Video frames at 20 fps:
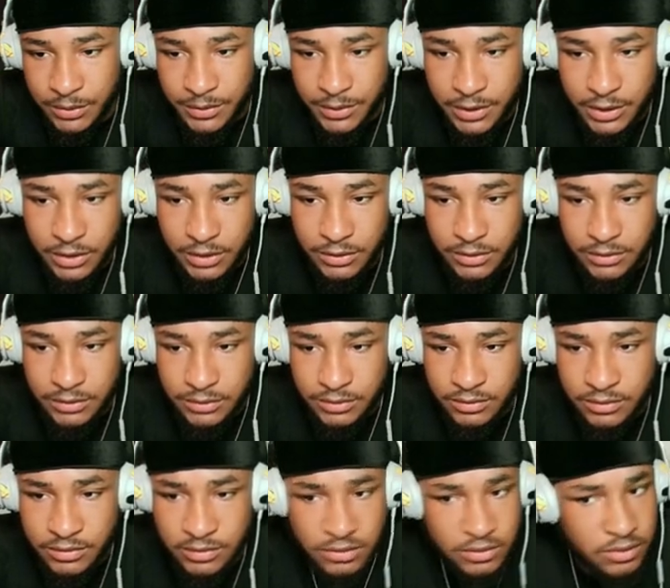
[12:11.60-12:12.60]
we go.
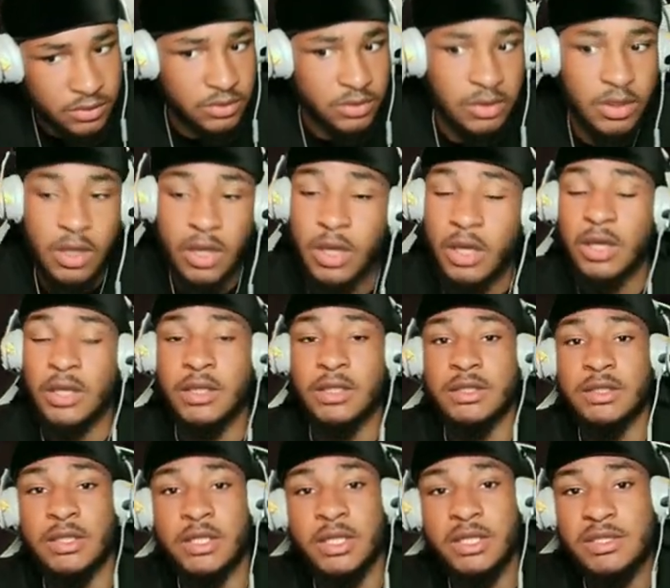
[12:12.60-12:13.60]

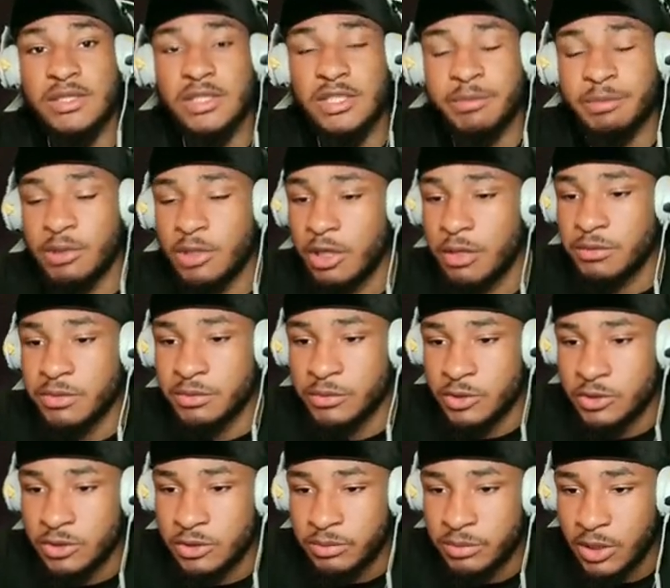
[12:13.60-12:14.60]
Did he just blow up the
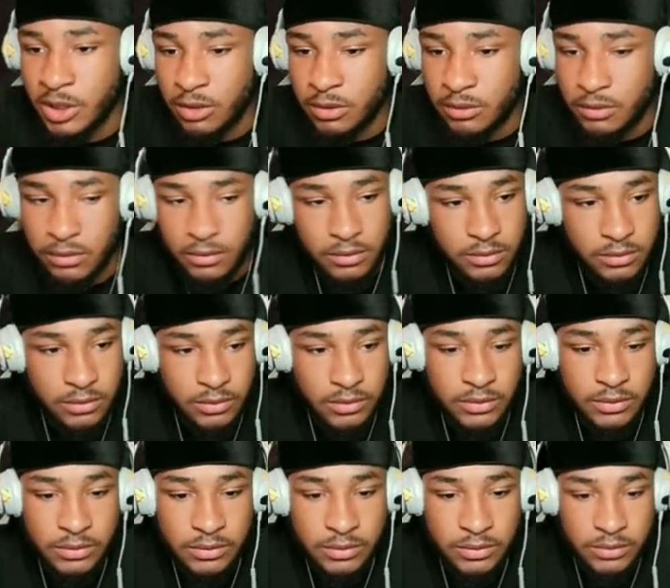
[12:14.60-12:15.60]
moon, bro?
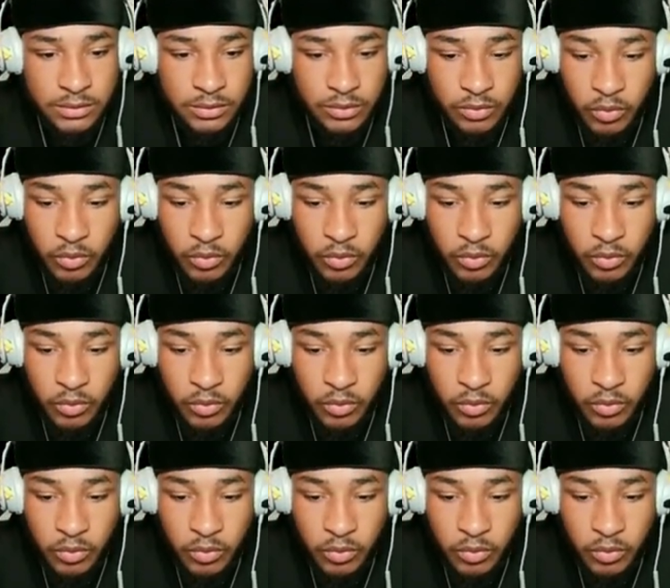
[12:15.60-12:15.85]
Mm-hmm.